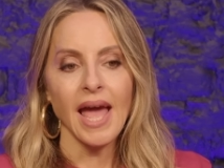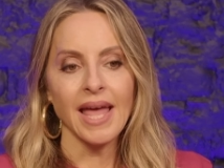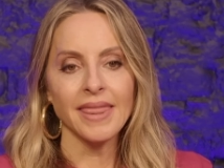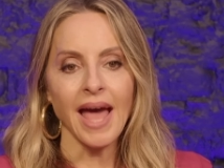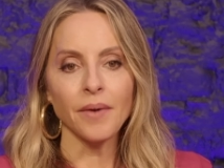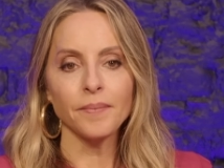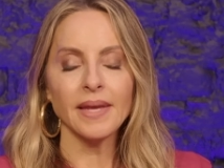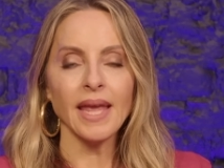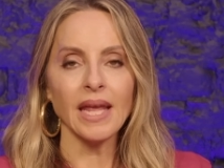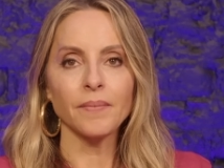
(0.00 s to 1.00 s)
And that
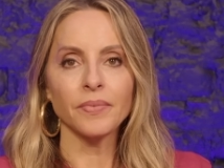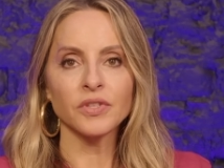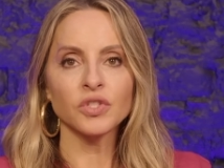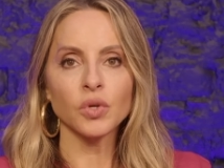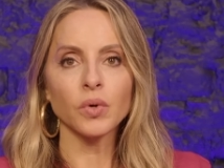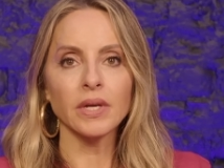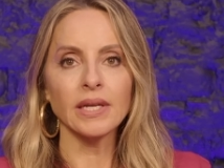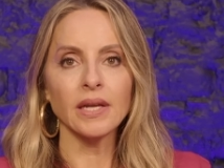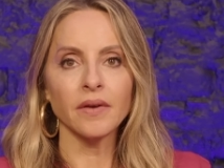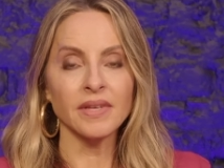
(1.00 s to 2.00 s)
became the
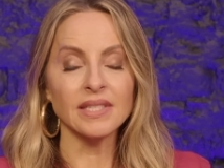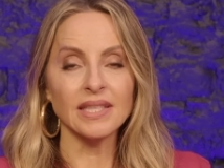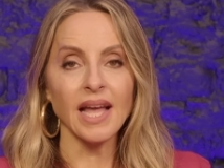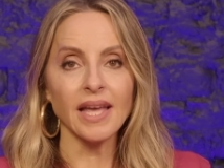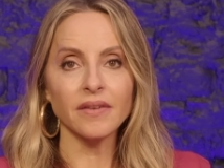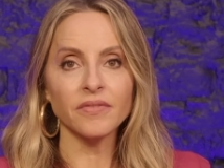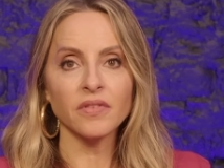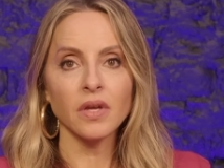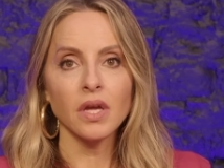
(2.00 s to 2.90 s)
story of his life.